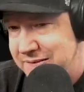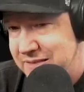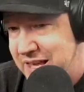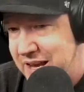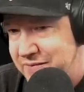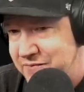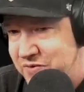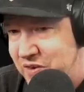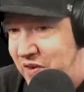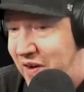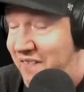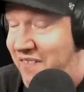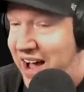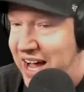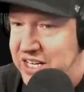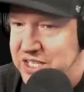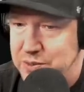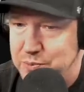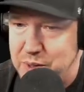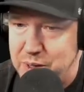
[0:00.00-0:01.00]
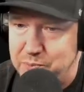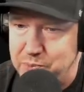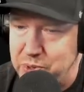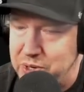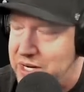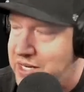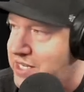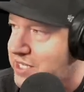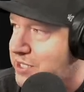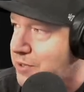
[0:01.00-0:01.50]
they've, they've actually been
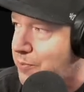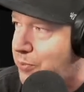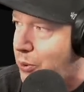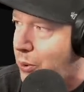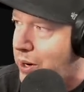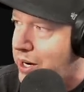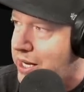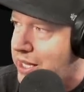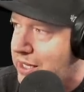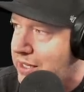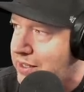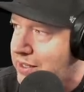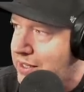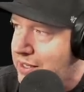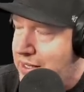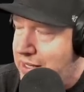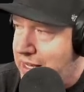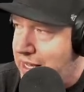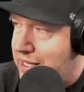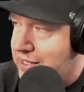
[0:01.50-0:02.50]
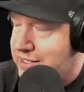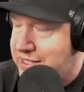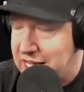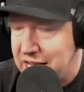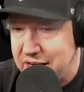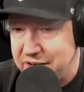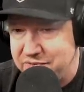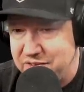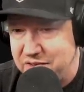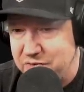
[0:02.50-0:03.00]
pretty disappointing
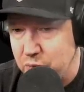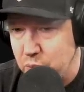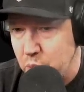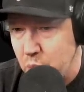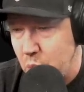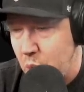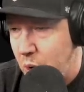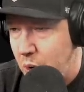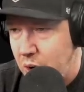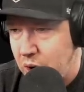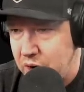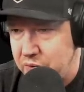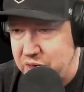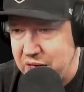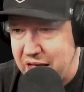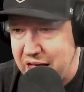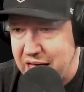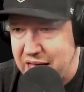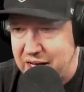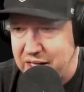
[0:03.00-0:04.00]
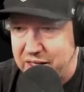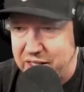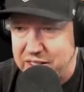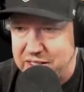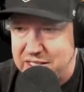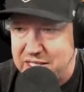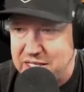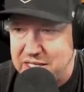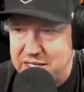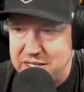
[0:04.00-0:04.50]
inside of even war. They had
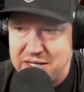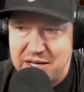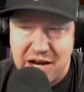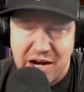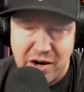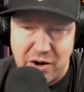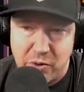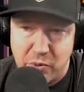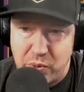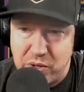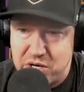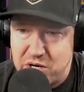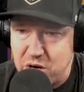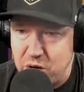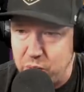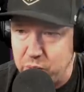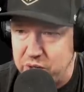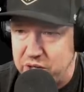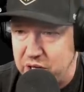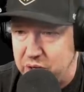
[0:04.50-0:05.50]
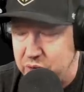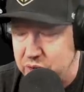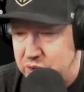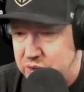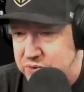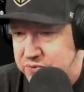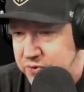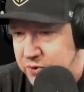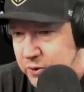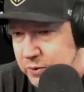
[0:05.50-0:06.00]
a narrow window where they were
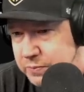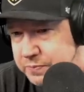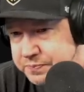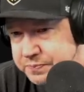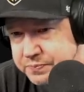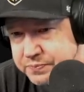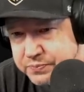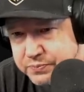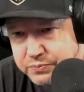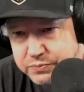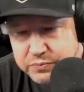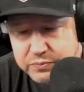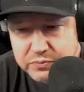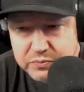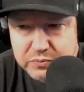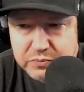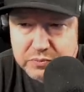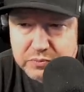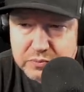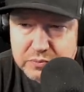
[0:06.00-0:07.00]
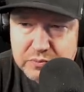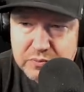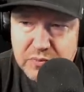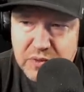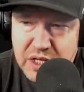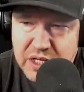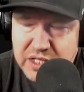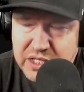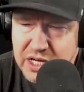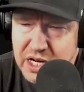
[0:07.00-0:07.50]
useful
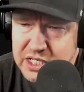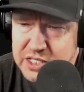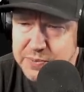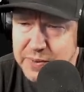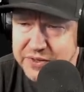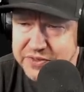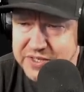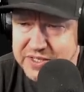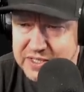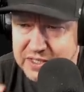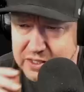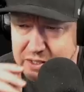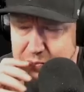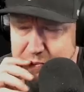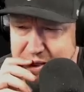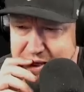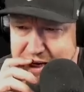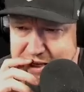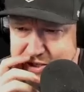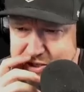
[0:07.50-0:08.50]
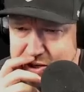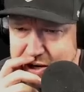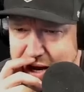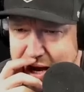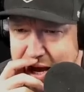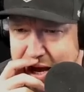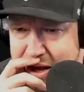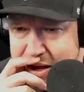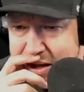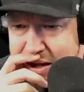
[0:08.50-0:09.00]
talked about this a little bit
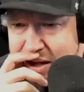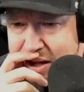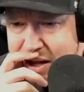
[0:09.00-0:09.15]
yesterday.